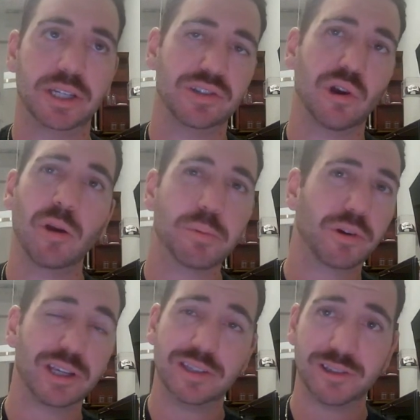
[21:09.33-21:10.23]
Because
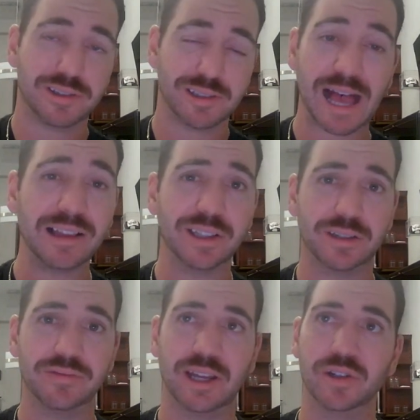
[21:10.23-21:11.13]
Harper, he's a solid
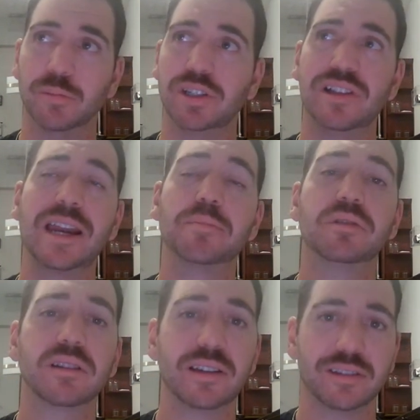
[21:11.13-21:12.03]
defender, but he's not a
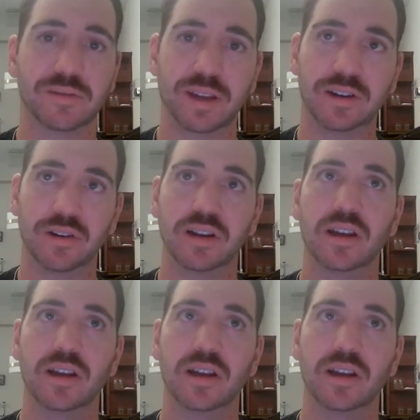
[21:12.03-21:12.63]
plus defender.